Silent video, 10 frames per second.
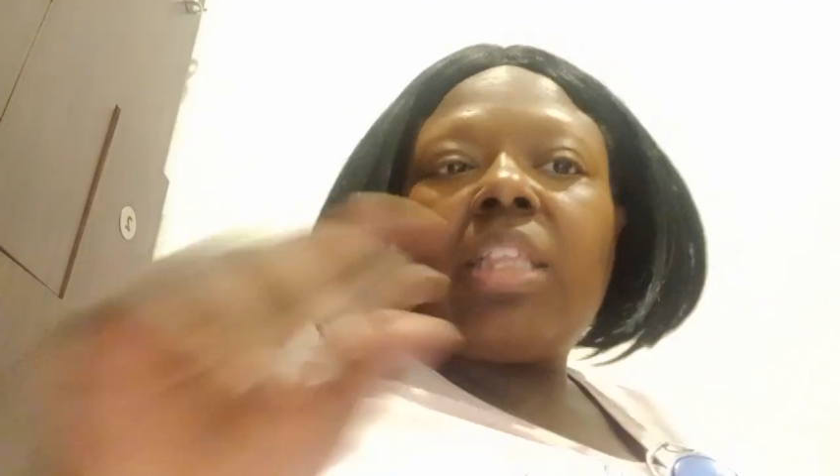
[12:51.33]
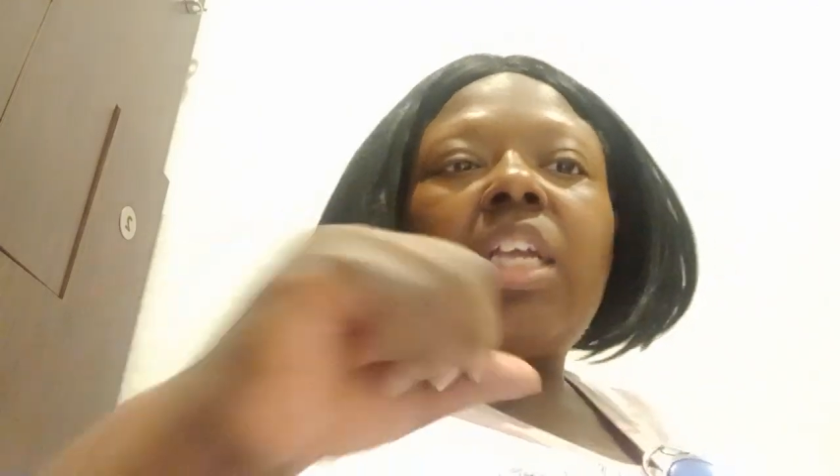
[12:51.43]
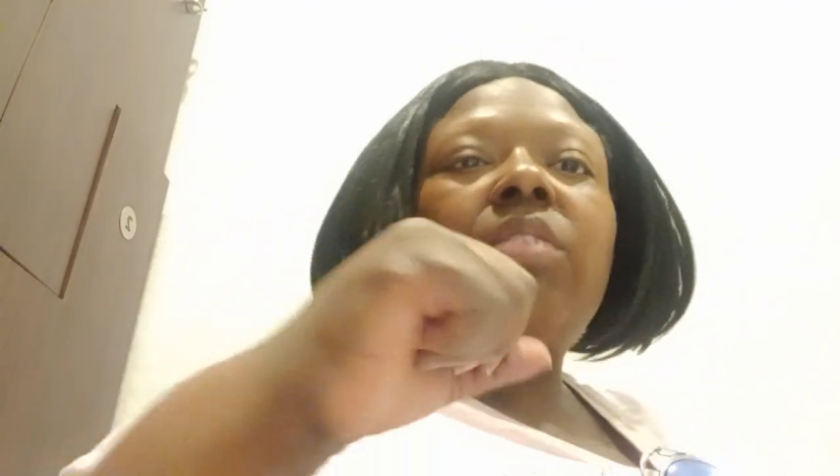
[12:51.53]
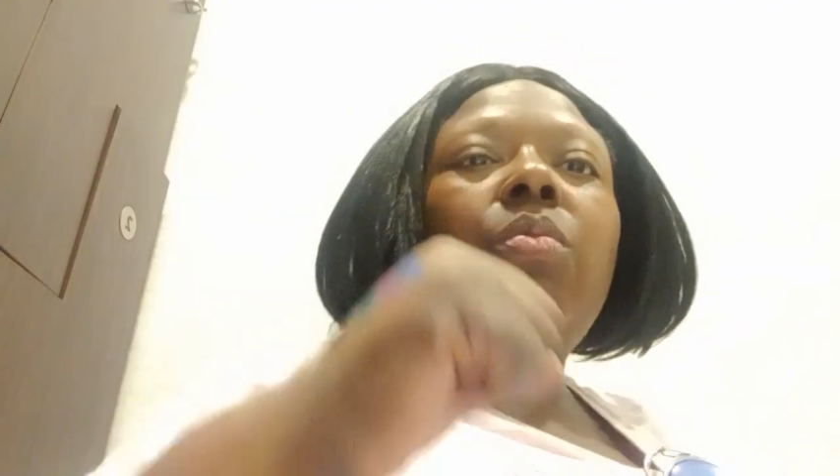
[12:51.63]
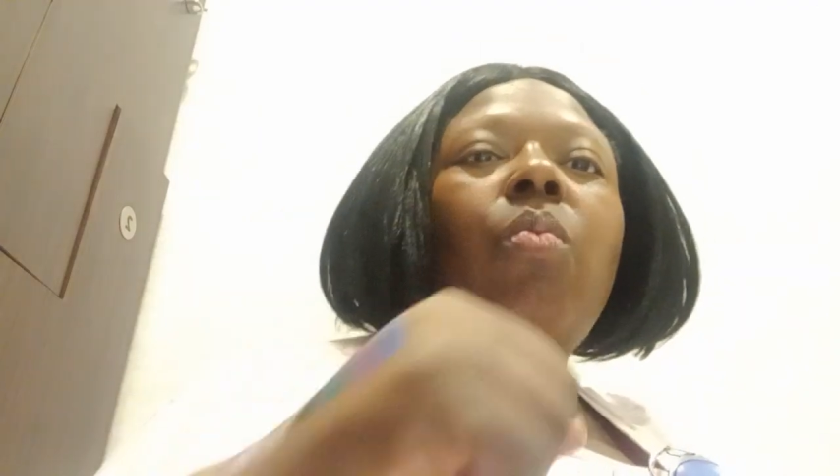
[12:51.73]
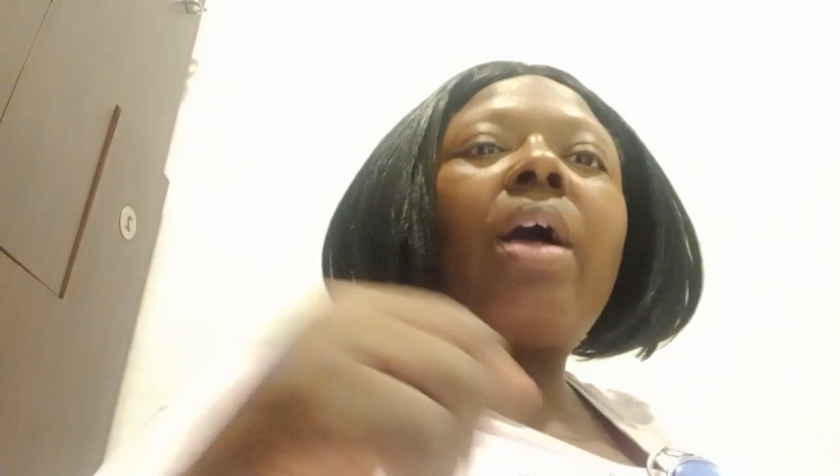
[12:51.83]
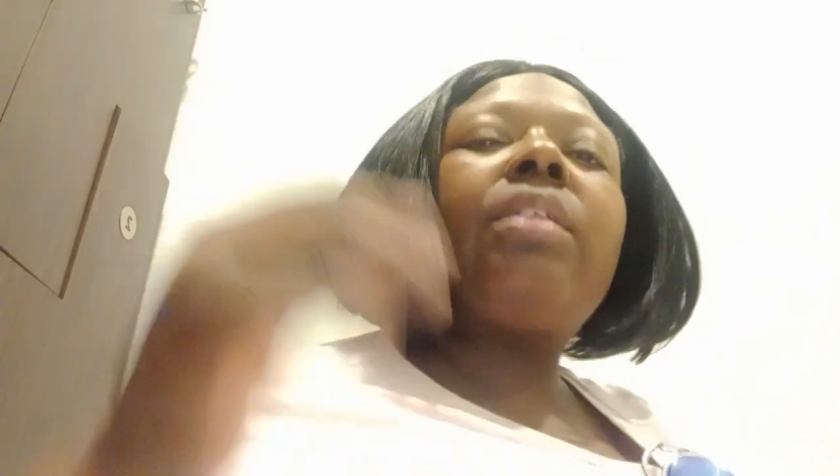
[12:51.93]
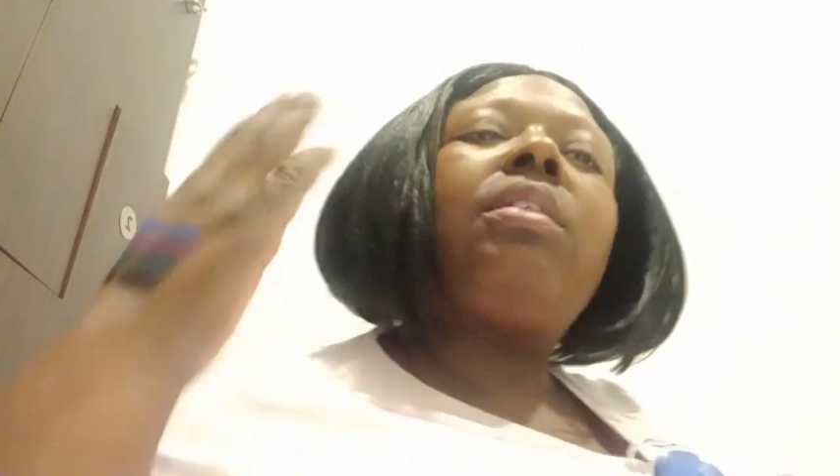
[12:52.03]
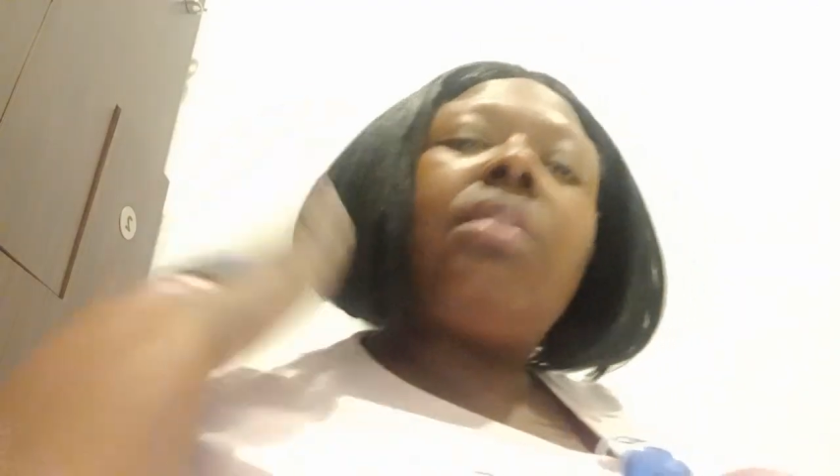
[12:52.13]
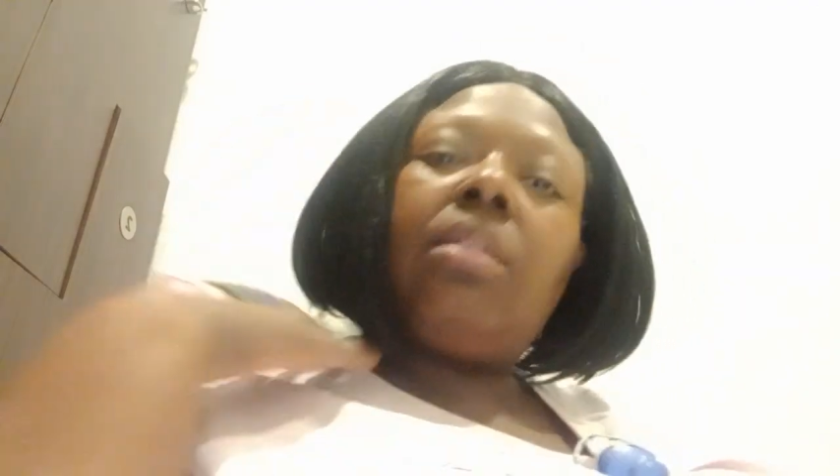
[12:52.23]
Thanks for
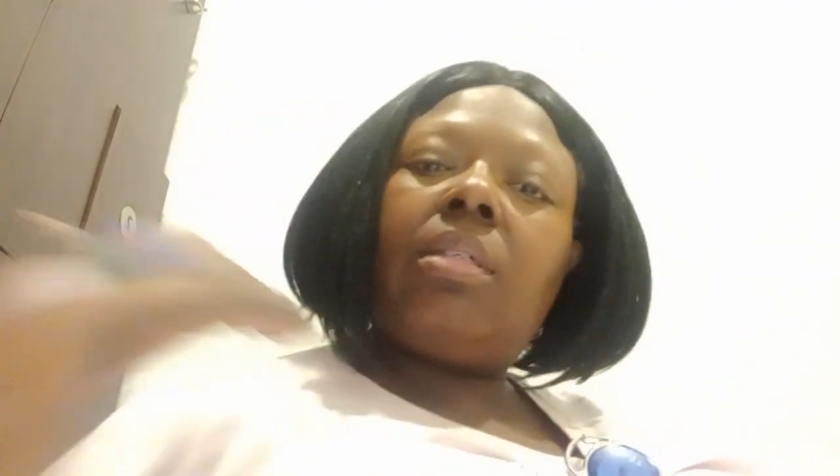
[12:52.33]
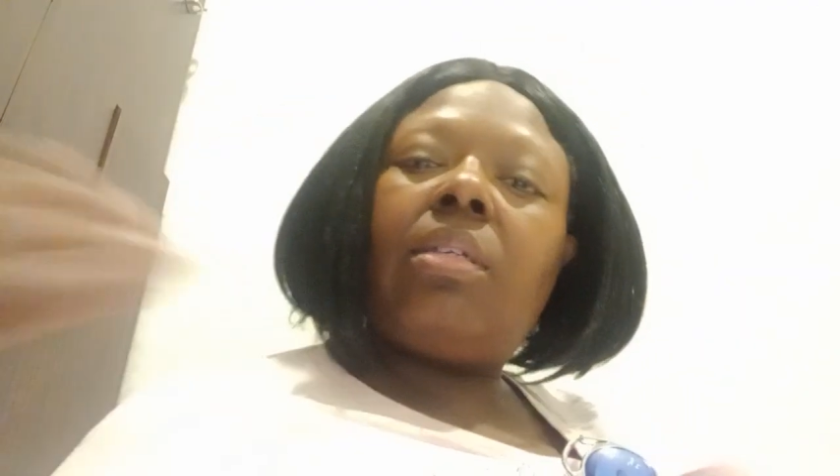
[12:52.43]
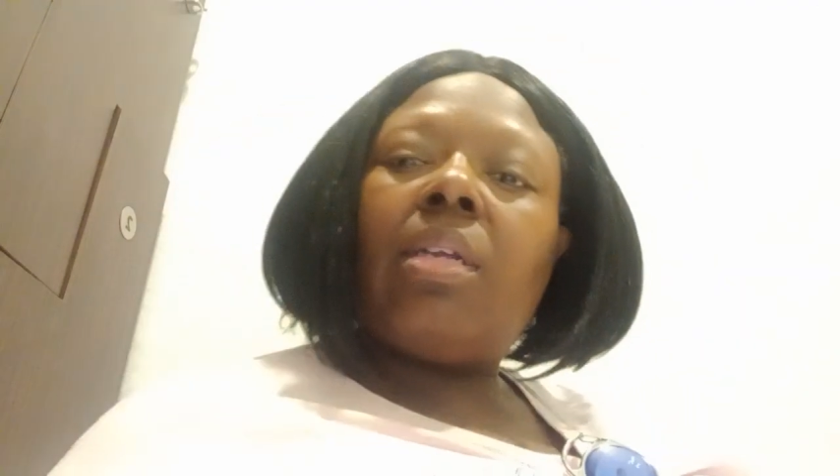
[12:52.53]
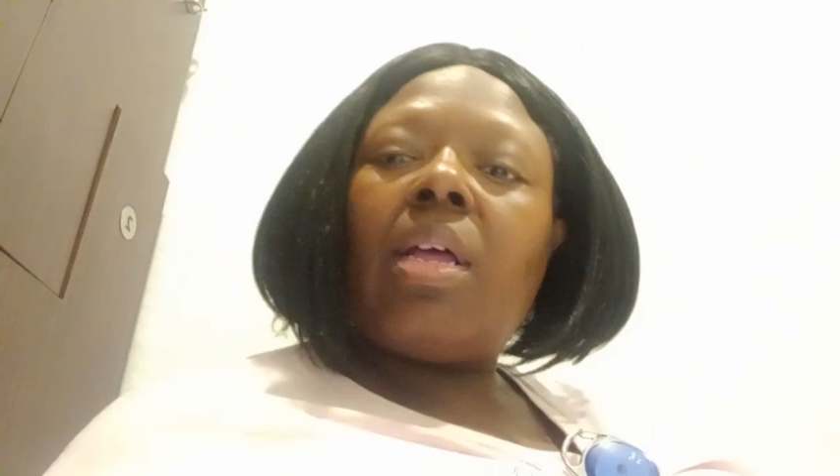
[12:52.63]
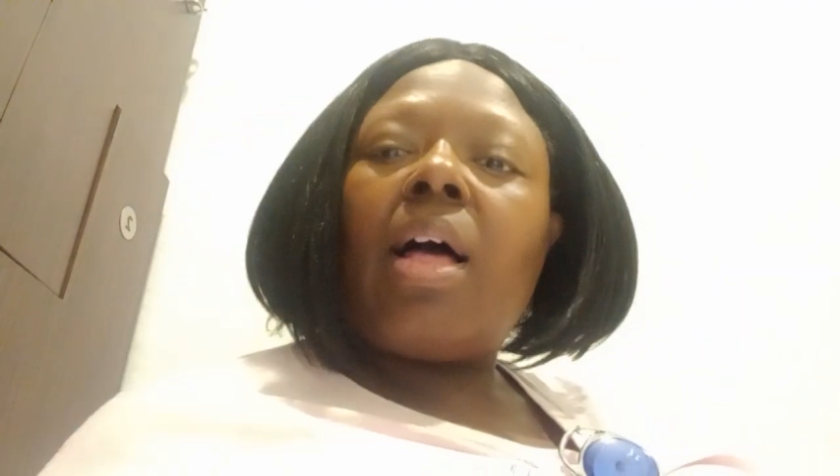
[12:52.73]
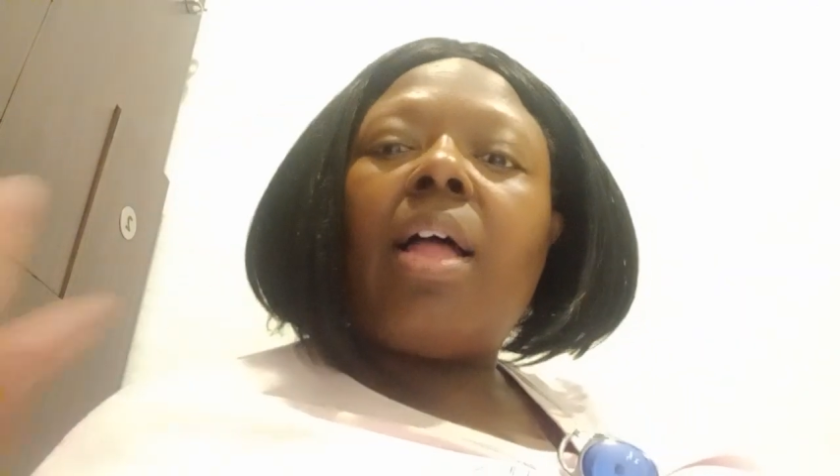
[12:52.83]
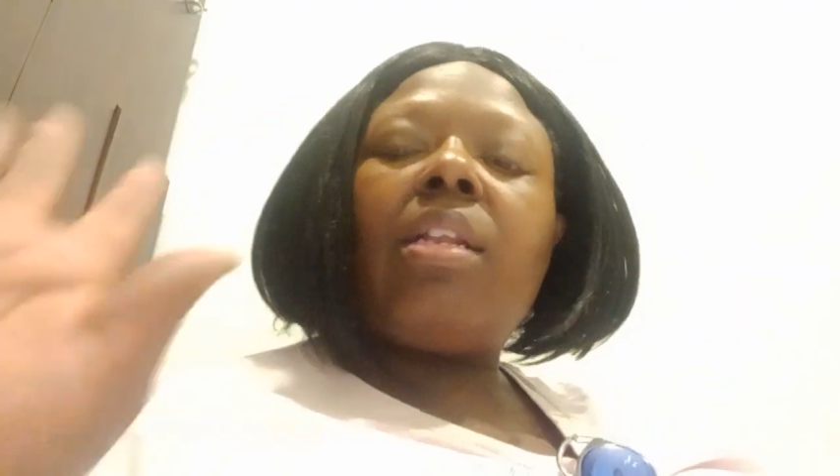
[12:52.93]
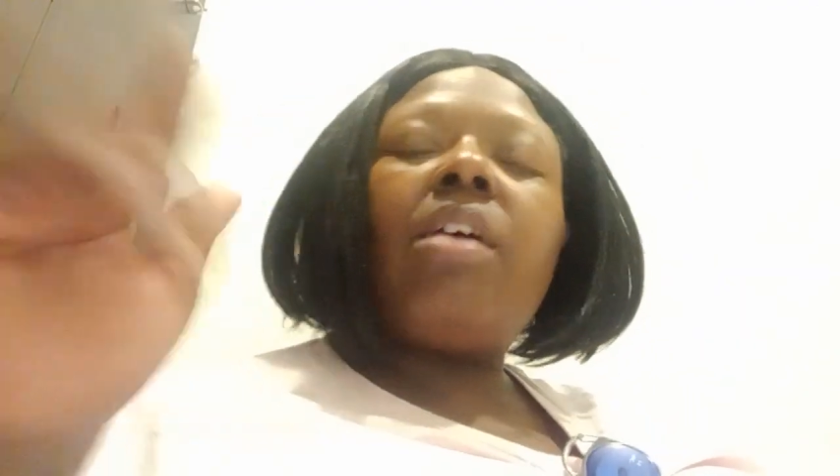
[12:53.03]
watching. I